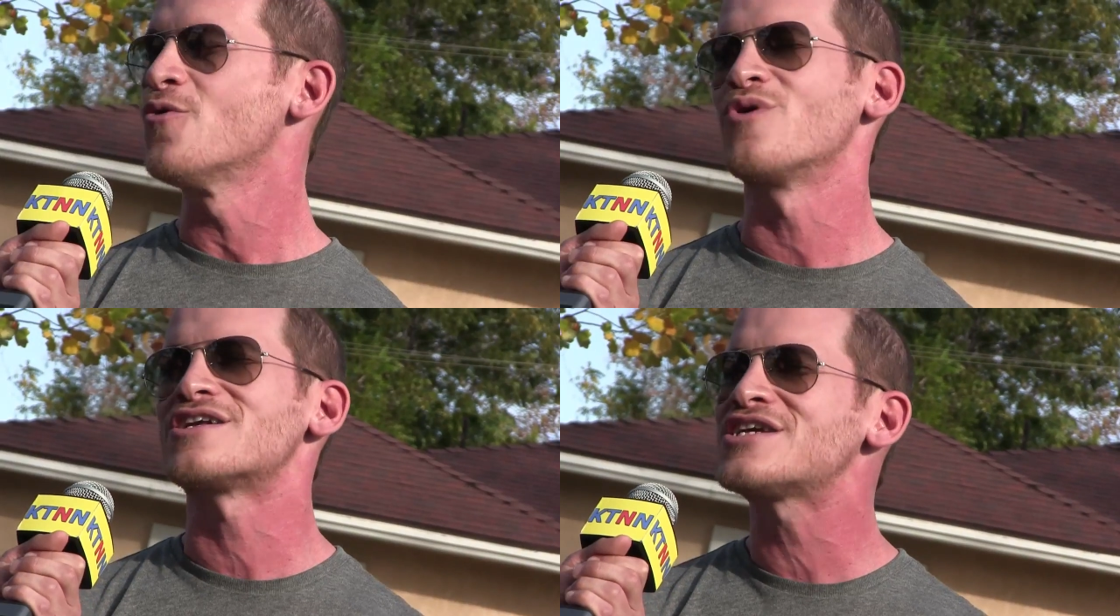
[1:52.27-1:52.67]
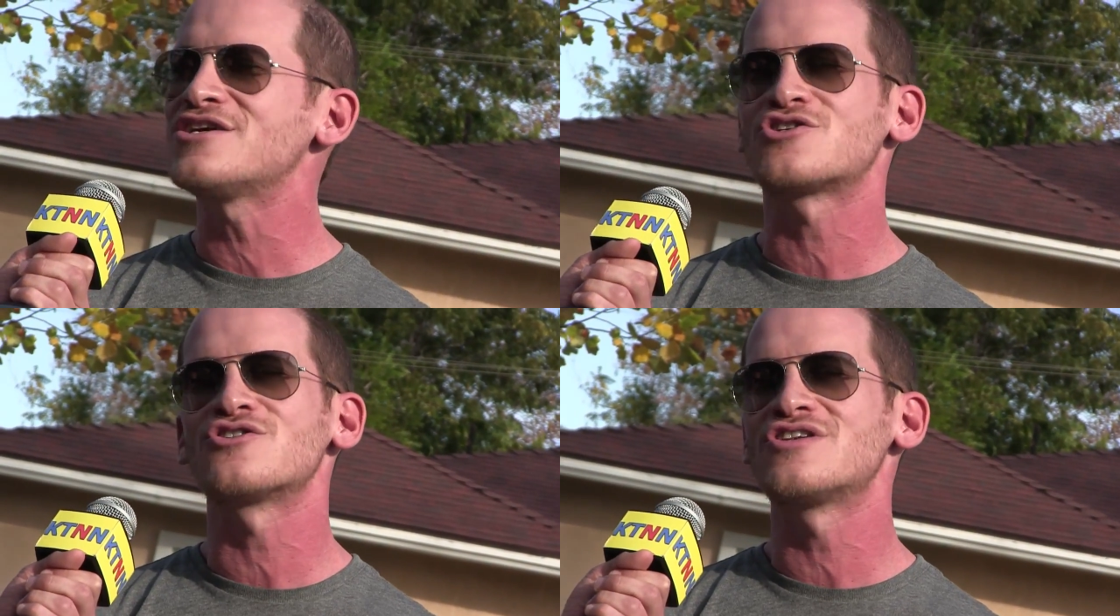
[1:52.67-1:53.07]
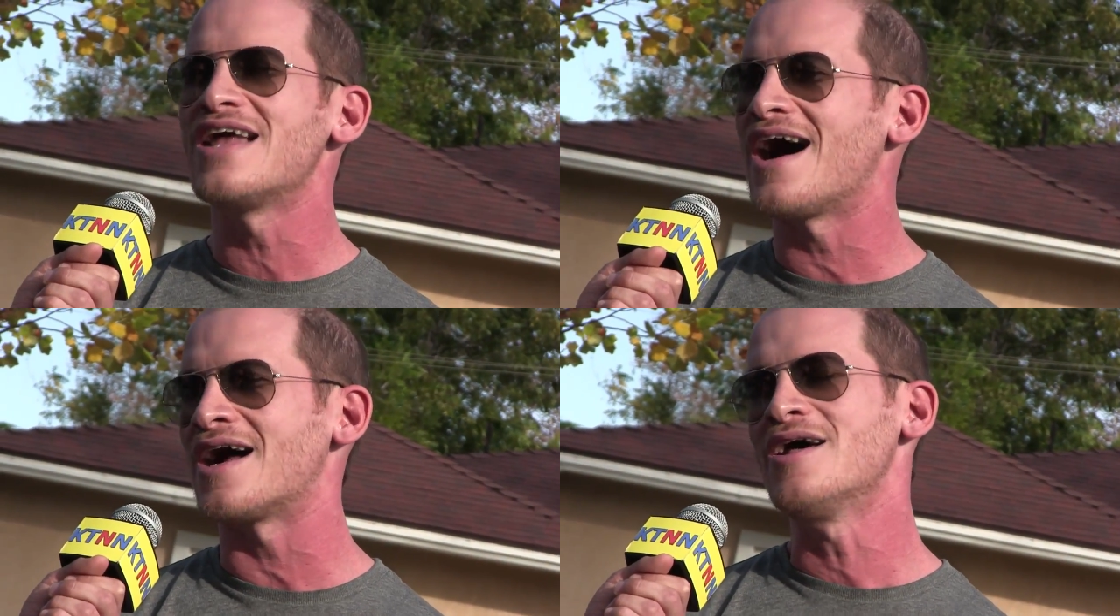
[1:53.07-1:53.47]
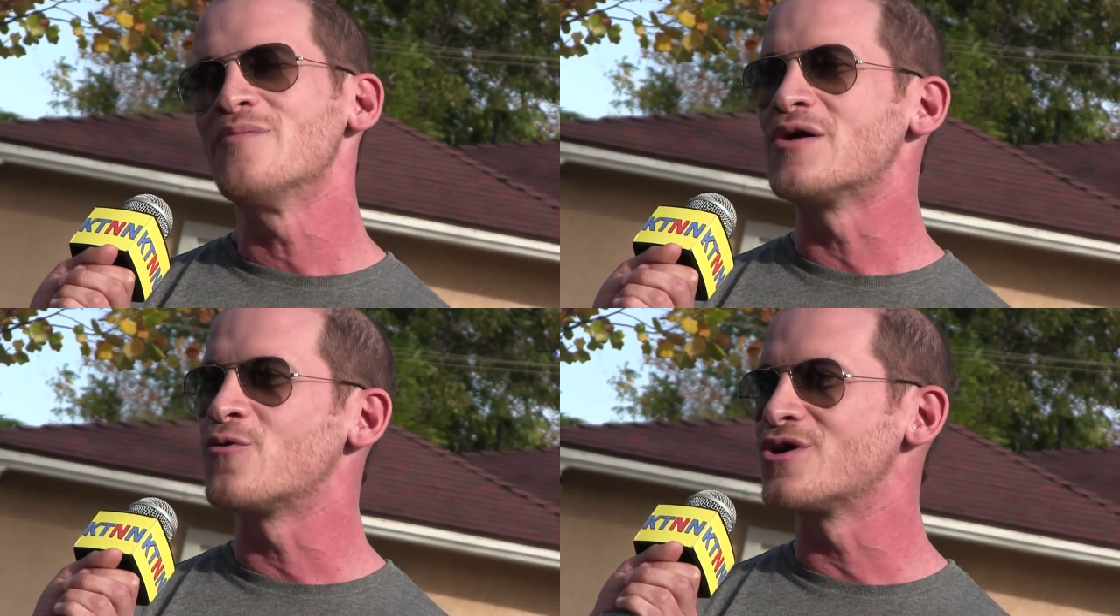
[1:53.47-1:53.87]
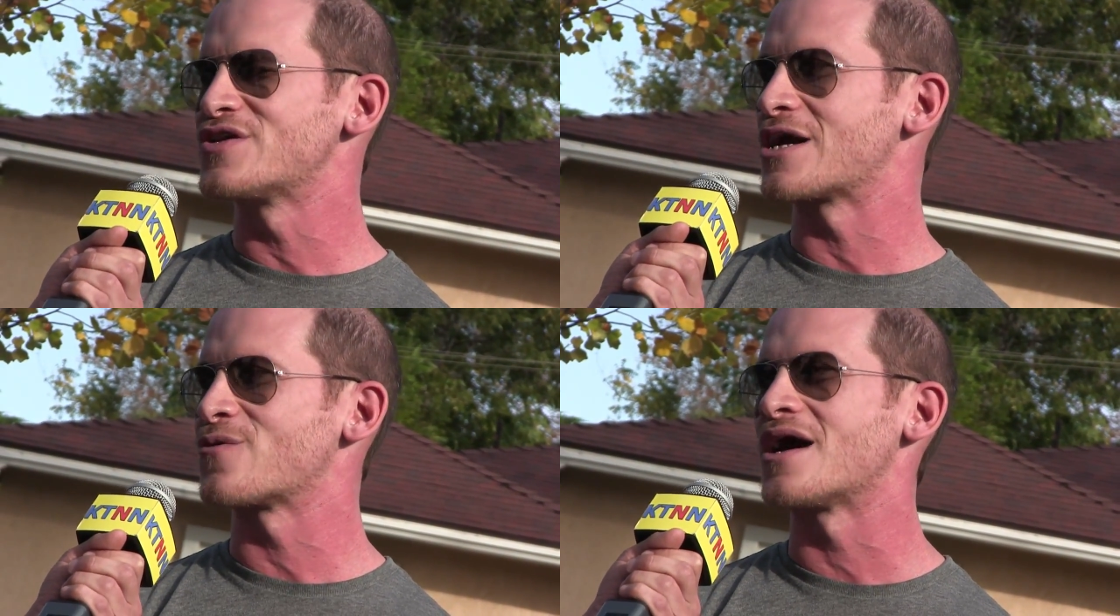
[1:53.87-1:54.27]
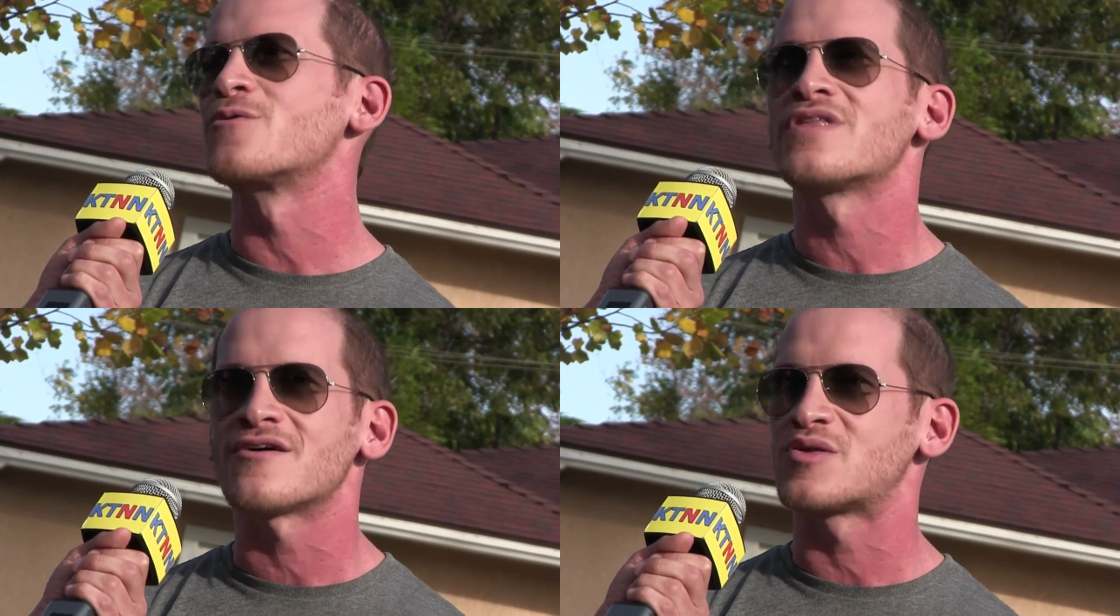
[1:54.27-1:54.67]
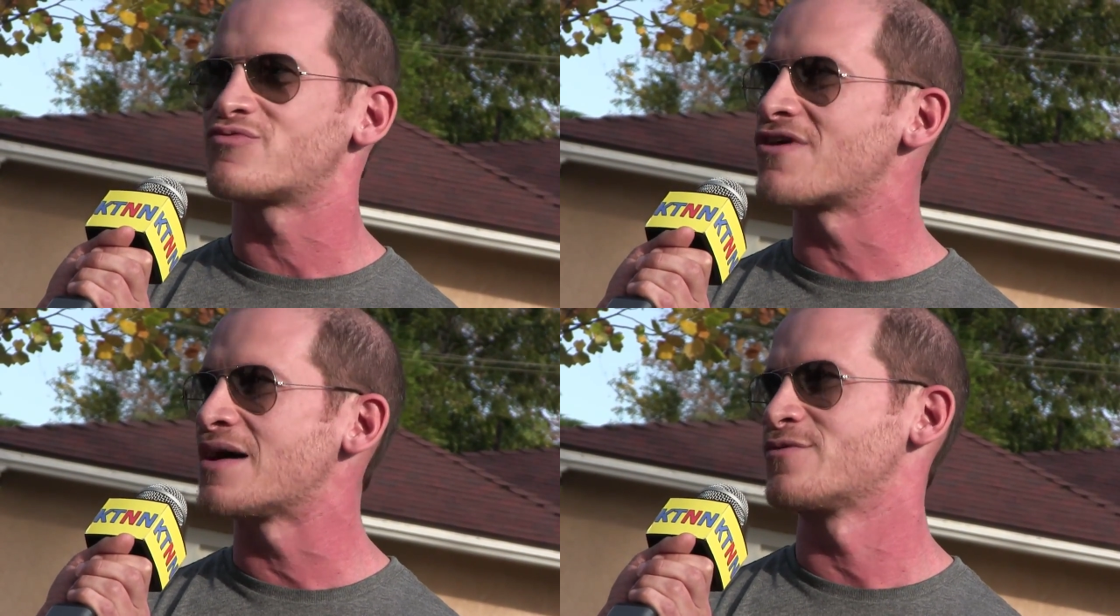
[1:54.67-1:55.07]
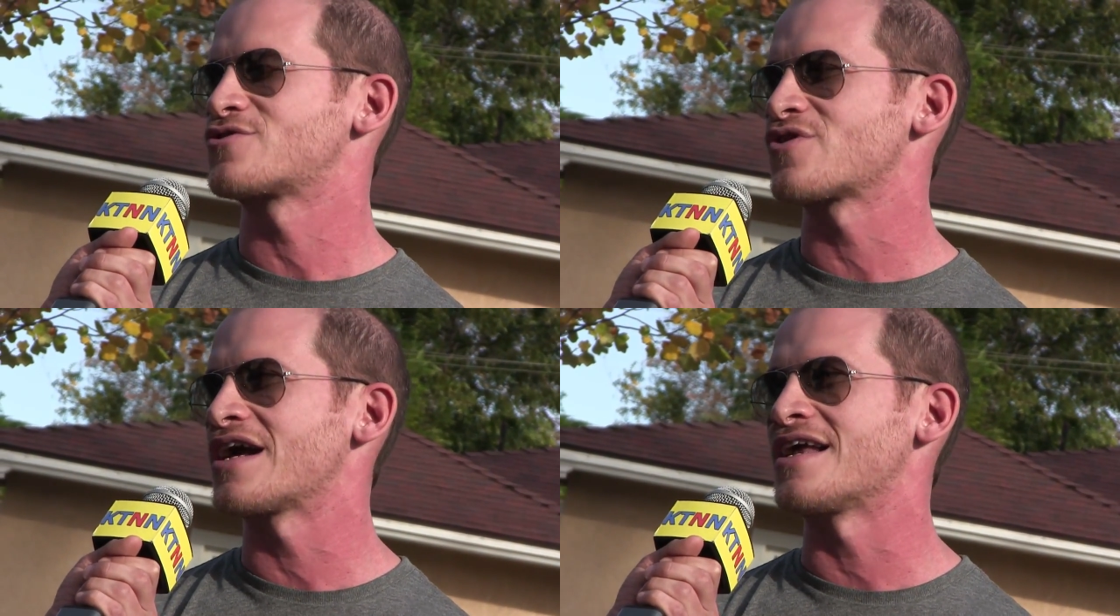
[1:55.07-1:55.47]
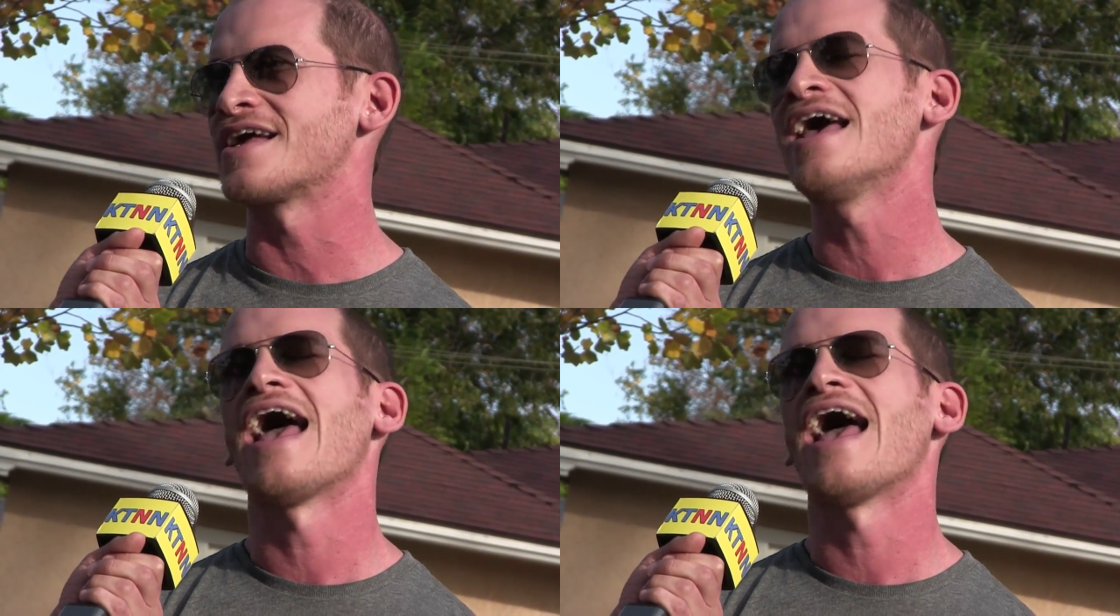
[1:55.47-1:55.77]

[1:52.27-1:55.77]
which he should not be wielding around without the proper training.